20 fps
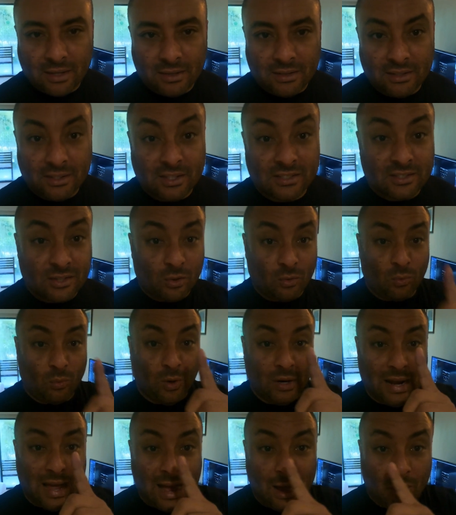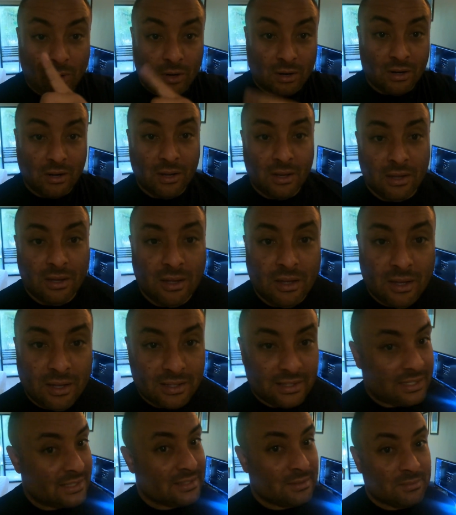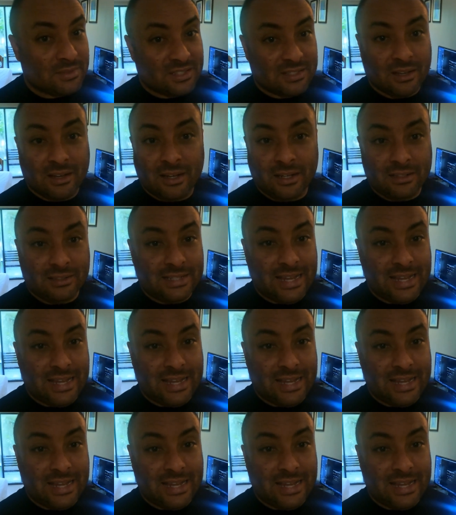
You get there 1 hour, get some sun,